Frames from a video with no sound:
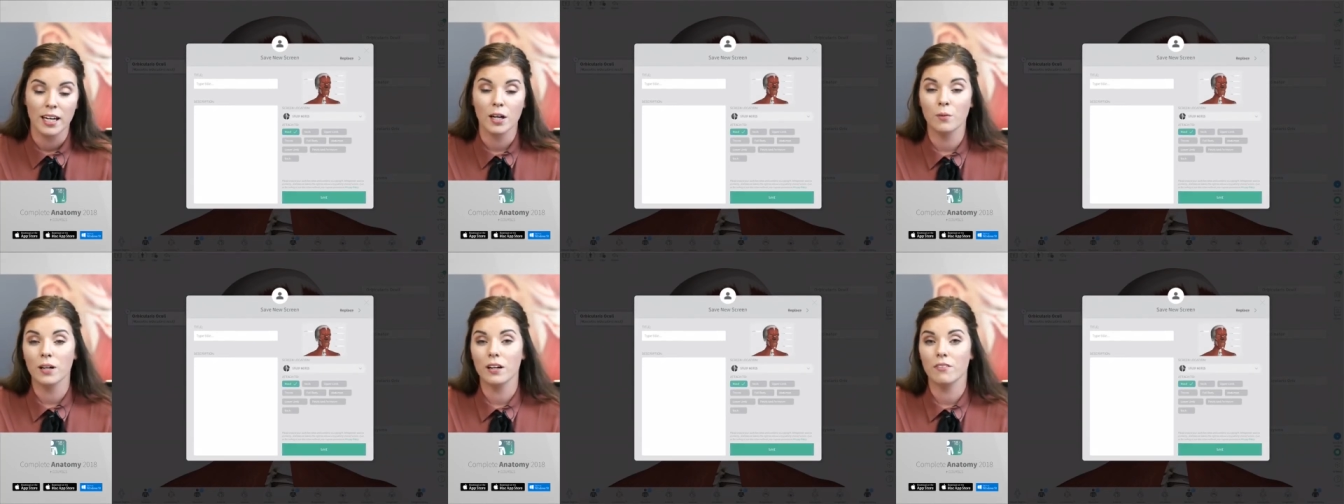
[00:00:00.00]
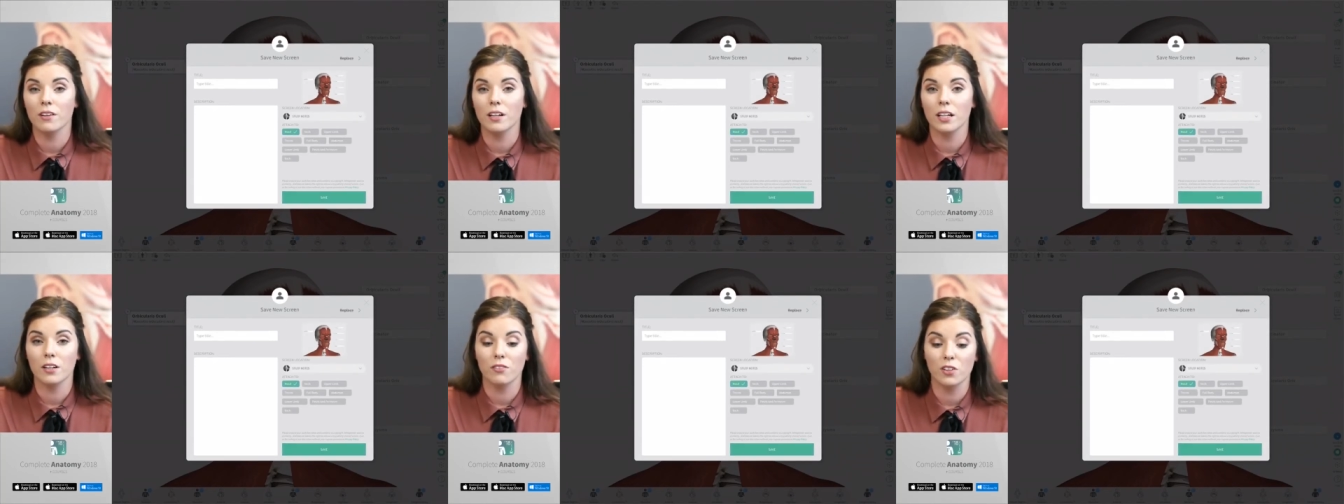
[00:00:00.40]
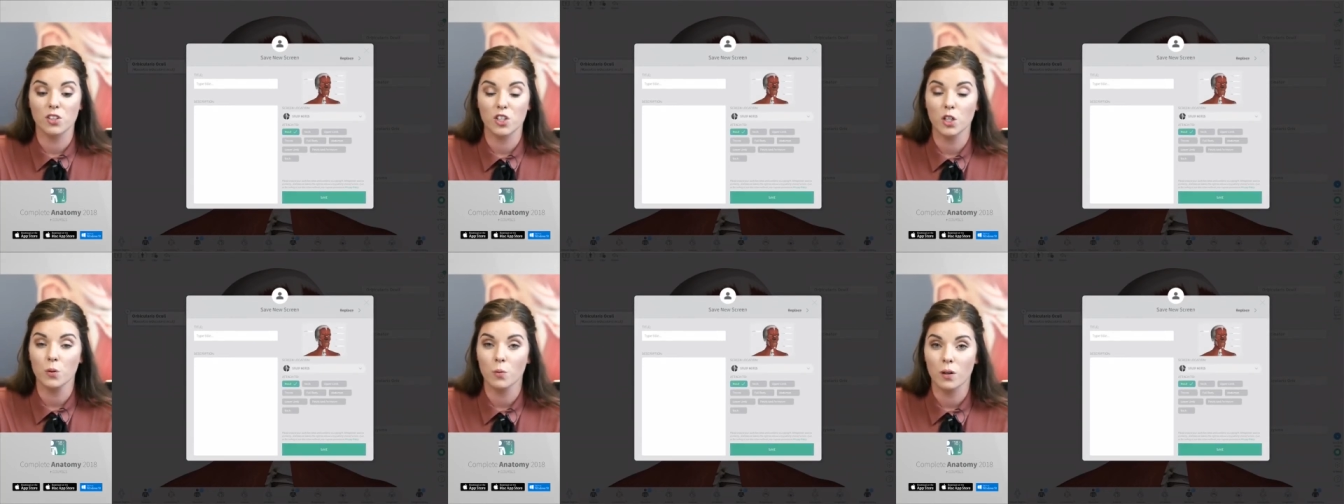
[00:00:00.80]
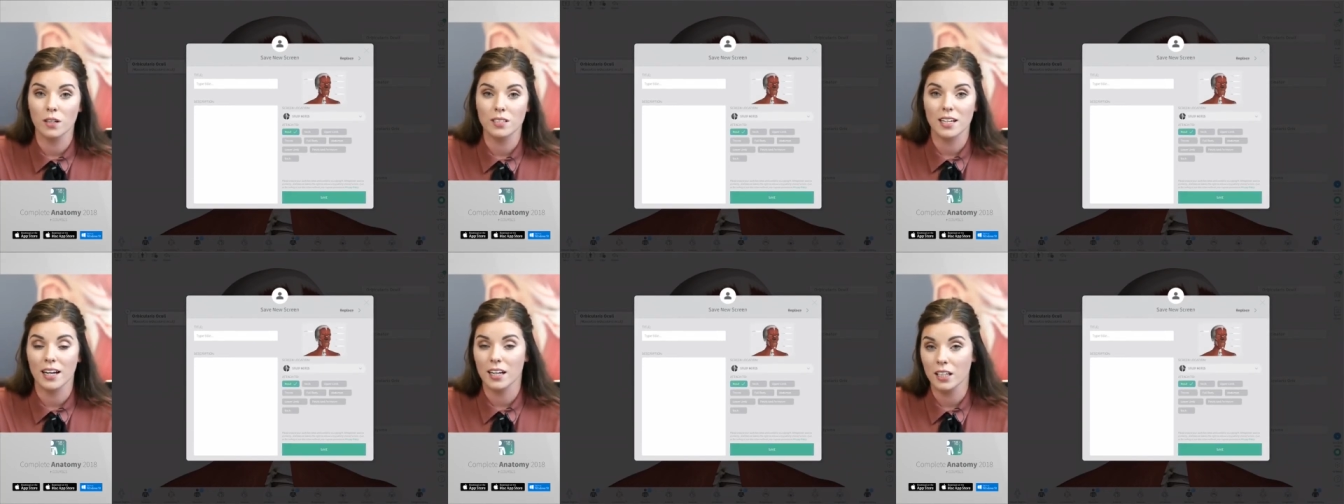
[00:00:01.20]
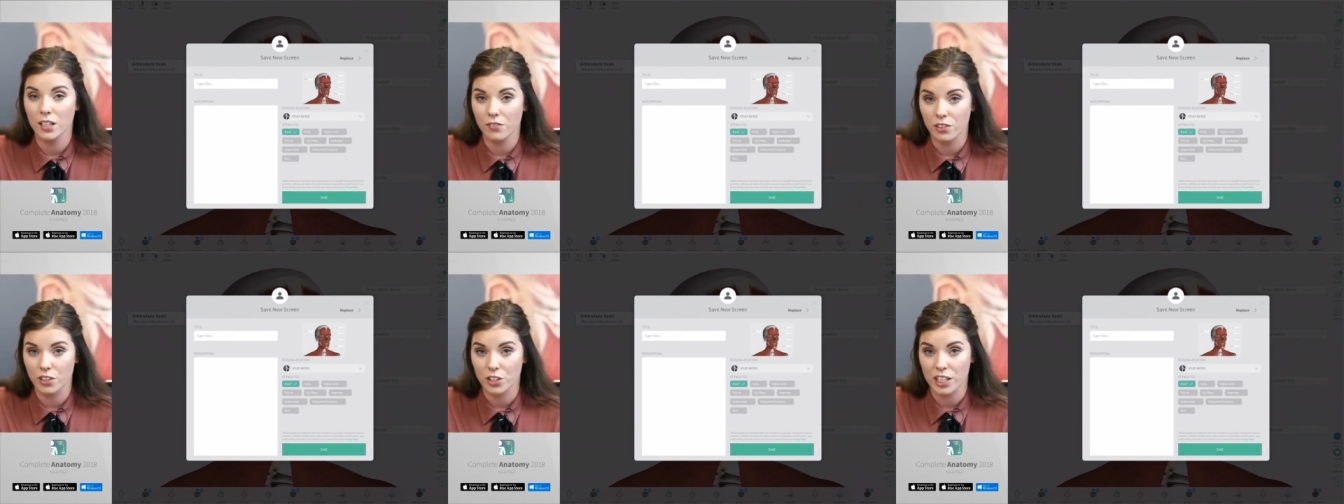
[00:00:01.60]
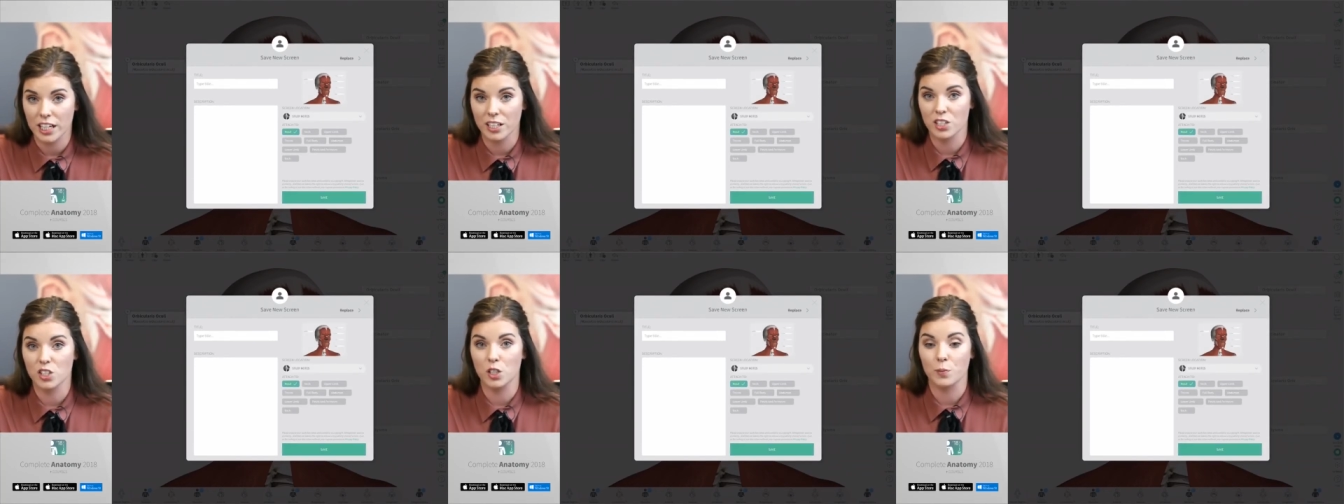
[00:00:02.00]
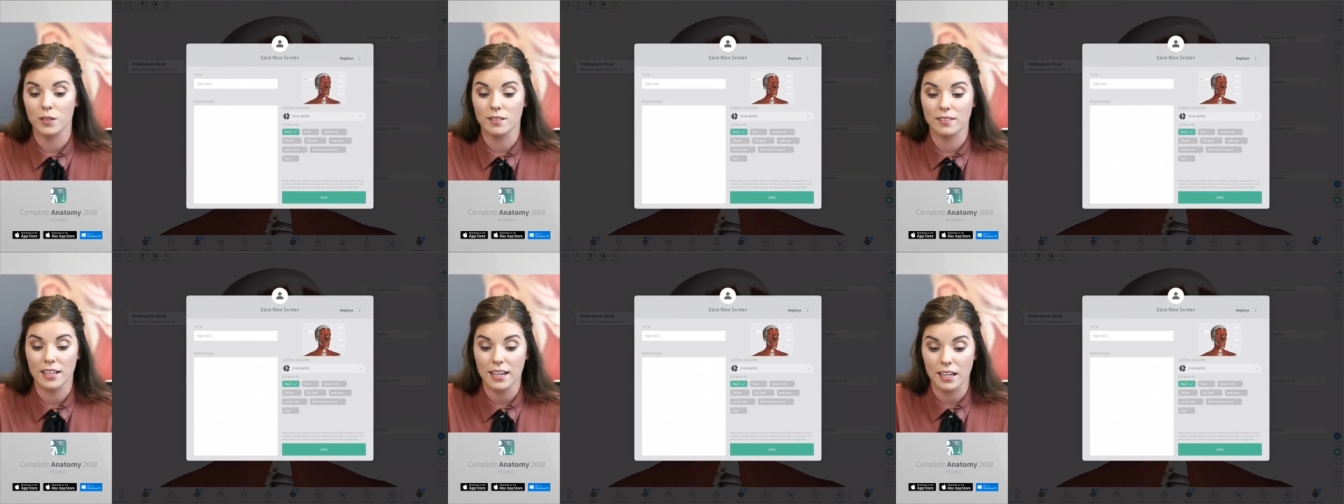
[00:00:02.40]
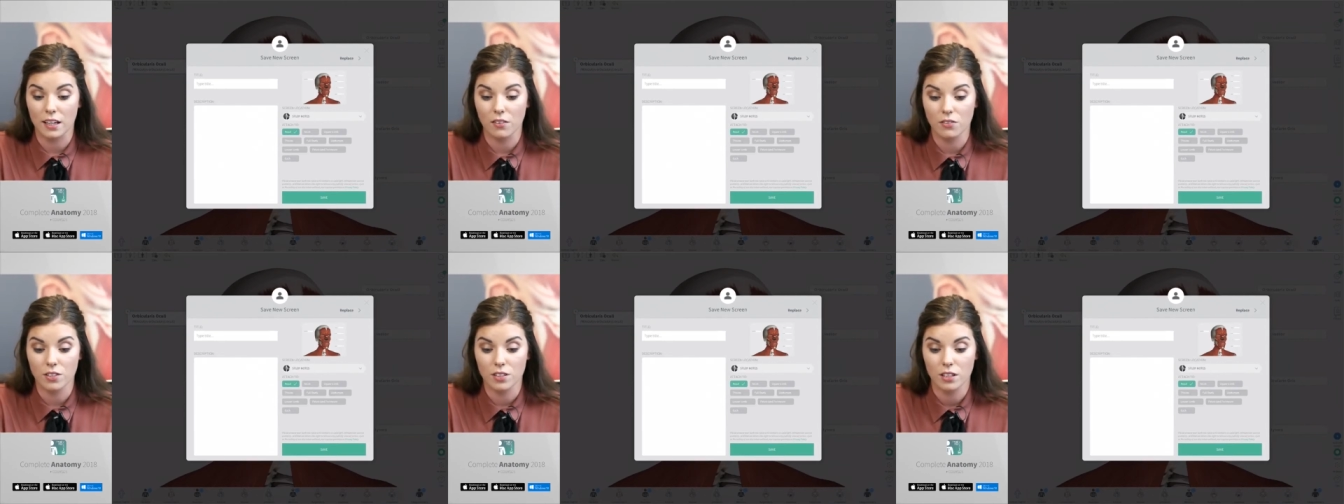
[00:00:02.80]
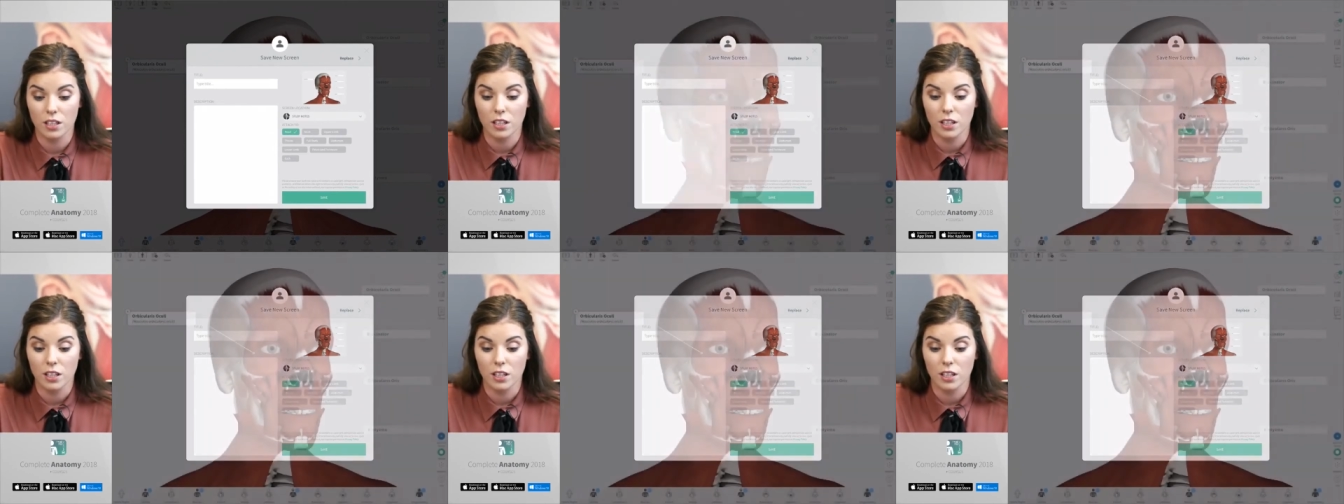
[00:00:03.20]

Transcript: However, if you don't want any of your changes to be saved,